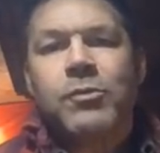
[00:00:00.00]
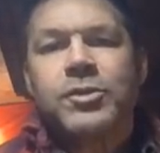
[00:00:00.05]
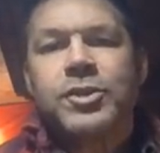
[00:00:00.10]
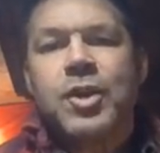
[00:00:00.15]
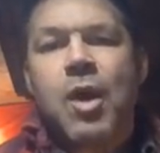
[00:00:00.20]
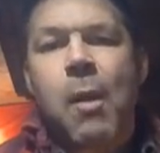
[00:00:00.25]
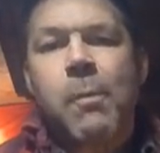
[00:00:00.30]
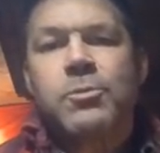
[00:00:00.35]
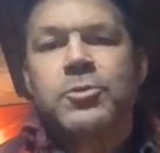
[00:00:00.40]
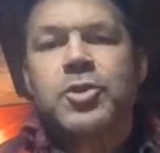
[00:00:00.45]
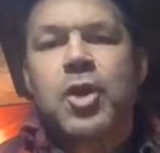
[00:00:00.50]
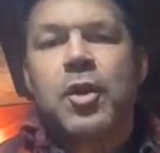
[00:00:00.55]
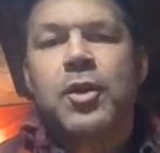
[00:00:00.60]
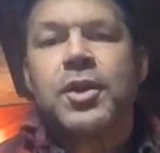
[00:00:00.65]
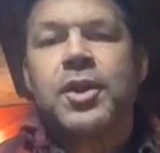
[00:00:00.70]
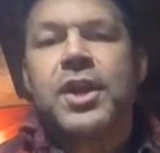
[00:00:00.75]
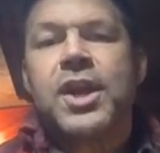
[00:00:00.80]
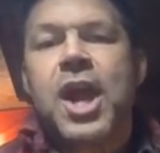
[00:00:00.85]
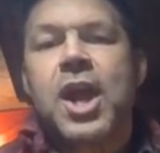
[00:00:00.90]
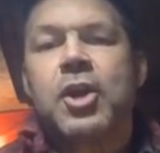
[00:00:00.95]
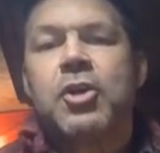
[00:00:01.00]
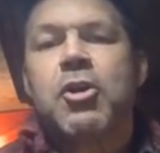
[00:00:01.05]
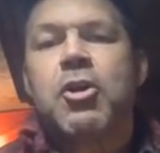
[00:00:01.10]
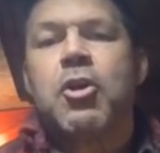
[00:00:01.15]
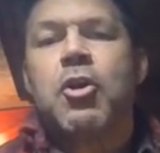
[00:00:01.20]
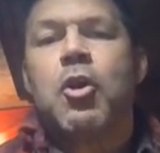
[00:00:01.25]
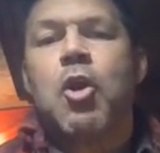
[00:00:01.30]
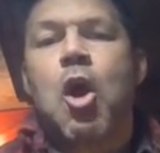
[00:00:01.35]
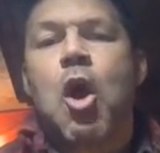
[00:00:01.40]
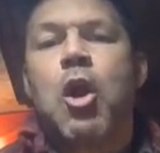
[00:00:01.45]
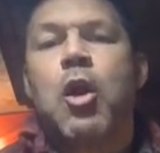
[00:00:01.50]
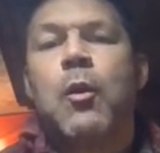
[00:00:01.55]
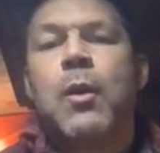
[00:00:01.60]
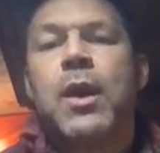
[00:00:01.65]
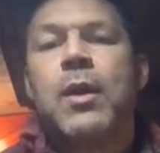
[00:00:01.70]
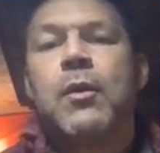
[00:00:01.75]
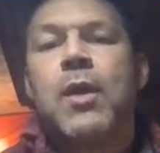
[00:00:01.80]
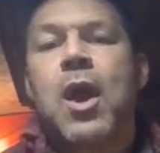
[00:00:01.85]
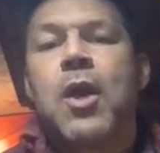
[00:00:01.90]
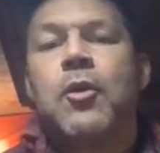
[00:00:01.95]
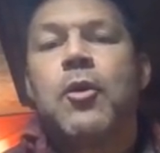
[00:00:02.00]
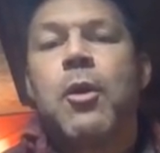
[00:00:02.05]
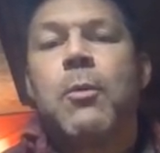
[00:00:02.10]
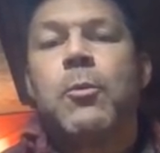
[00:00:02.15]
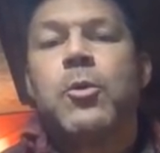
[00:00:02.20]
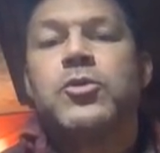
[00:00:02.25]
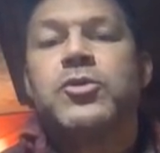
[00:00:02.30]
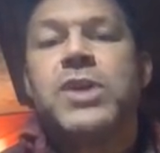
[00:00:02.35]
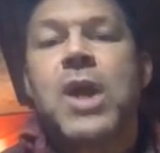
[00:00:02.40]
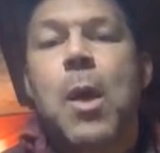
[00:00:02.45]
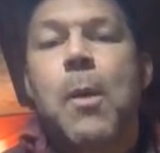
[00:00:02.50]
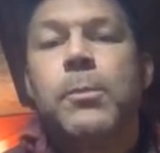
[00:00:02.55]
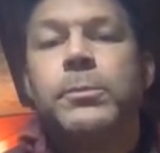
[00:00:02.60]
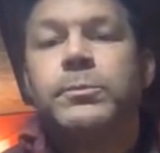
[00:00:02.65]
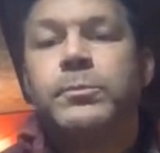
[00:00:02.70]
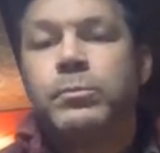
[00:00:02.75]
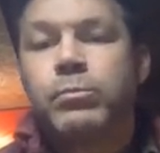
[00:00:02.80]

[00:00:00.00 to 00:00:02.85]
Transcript: See how I'm starting to get curled all the way around almost now.